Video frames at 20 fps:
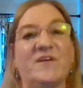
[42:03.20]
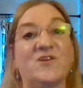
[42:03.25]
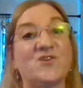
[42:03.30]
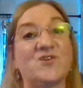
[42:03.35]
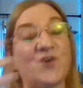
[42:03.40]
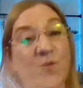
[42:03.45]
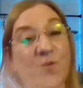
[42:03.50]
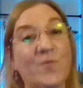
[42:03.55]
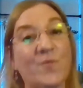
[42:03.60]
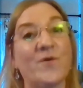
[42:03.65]

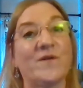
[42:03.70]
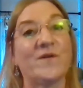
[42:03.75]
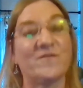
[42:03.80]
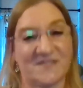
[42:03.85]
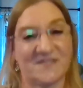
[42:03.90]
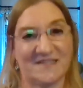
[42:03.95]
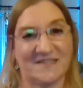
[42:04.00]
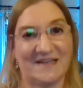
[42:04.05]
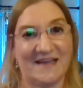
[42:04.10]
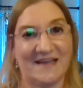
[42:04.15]
interpretive
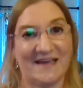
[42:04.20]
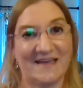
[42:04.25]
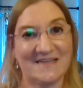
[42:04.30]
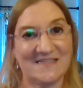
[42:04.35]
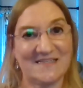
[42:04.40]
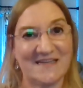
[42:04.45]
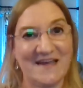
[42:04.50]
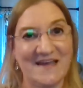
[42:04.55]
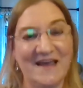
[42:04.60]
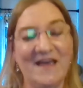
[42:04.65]

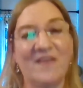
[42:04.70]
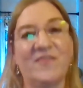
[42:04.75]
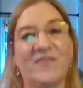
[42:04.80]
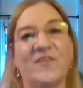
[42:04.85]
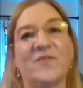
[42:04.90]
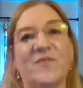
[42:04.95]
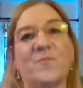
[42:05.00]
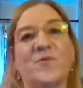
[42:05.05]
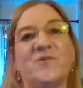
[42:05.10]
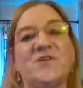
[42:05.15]
slant
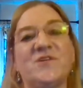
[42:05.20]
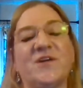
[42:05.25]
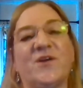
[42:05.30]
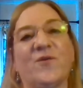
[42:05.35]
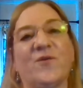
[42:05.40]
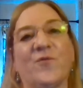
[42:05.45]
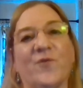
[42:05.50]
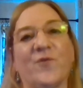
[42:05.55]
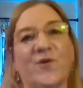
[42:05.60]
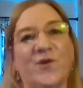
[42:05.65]
that the
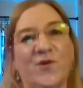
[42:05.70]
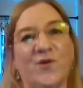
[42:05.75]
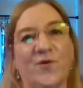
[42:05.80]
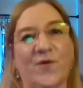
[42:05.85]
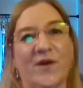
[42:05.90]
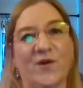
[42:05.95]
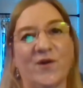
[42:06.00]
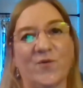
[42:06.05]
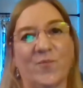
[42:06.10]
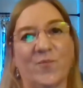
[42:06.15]
particular
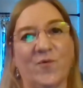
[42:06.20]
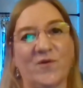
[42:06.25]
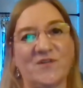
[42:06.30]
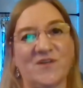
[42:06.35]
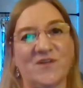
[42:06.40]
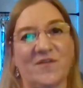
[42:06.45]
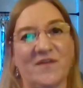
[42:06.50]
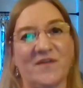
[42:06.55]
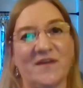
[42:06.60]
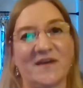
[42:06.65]
curator
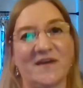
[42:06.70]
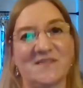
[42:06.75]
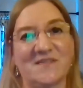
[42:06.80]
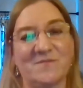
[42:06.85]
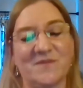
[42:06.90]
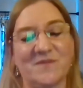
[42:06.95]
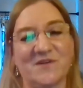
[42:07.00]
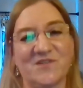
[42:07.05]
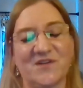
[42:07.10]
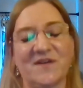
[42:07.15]
puts on the
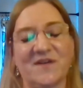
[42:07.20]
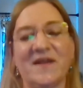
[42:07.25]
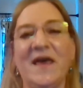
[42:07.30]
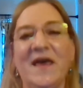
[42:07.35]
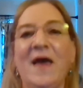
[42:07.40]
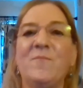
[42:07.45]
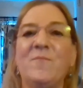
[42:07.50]
exhibition,